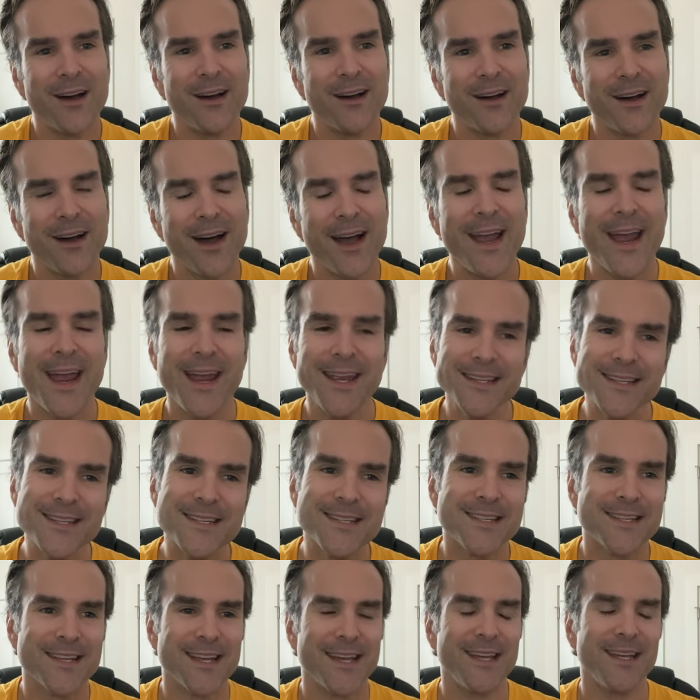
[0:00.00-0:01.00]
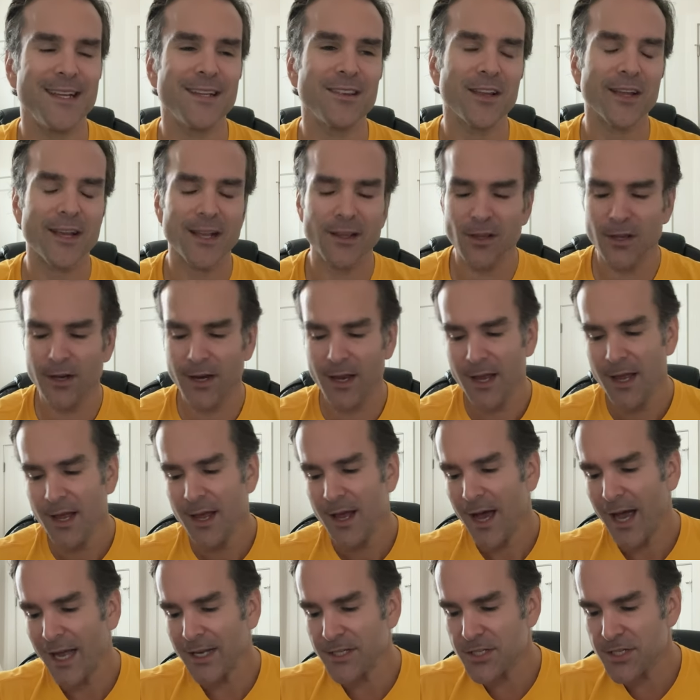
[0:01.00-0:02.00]
I hate to say it. Like
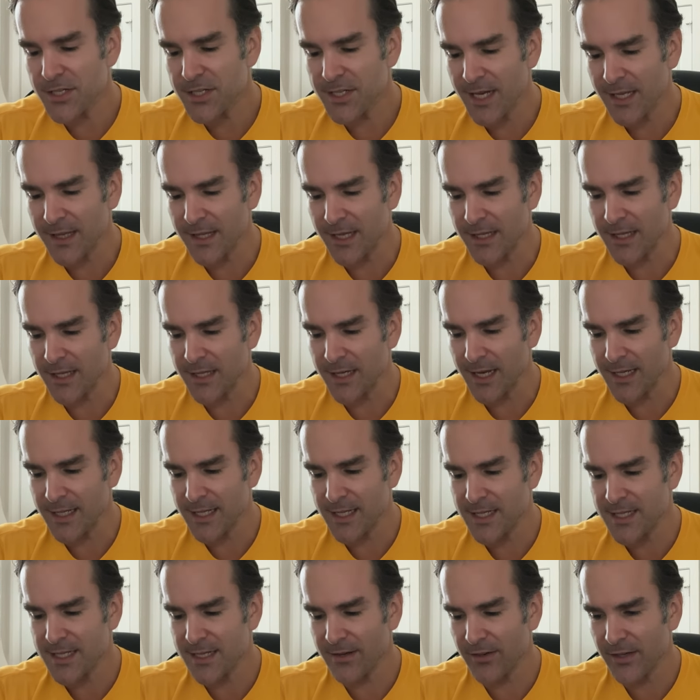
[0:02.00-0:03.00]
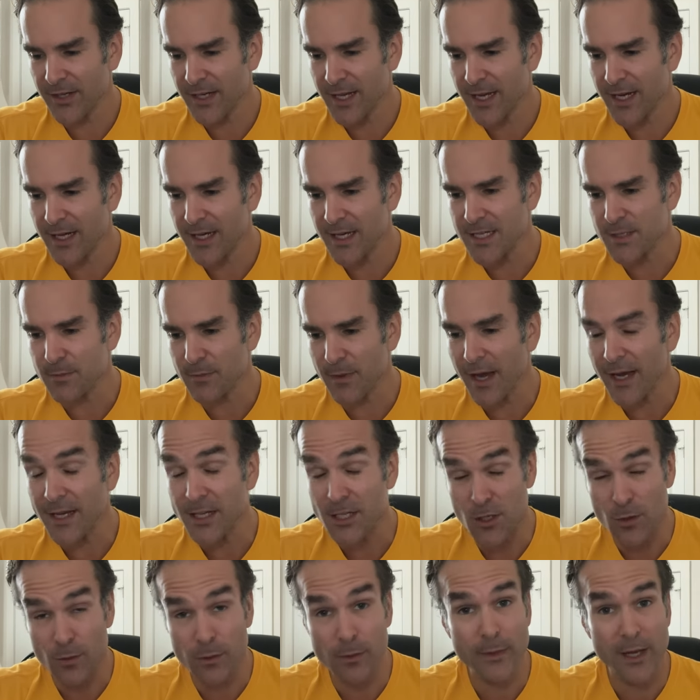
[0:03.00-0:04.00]
I just said that the 1978 is my
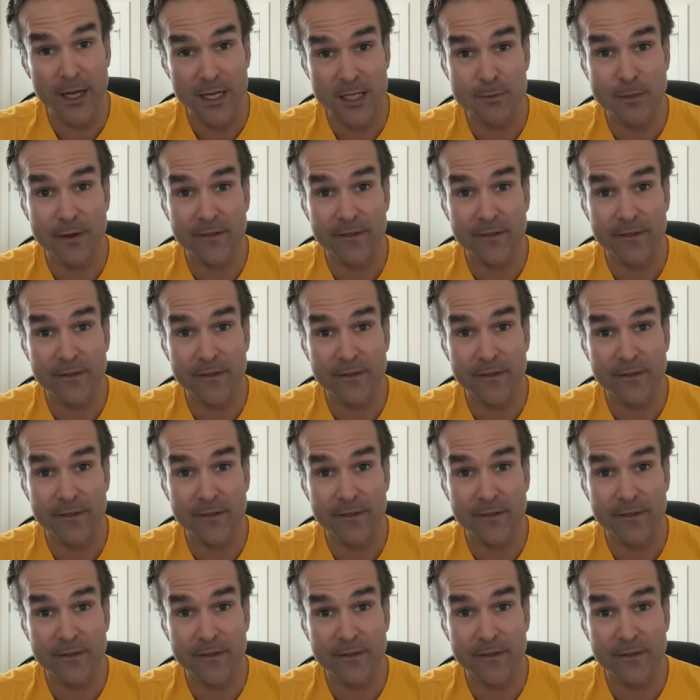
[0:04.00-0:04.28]
Superman, is my